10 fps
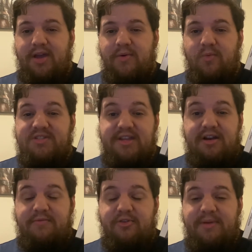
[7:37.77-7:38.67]
was
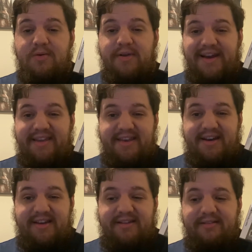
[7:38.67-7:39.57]
there for me when I
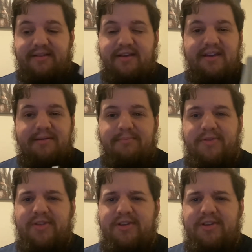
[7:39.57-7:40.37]
needed it, but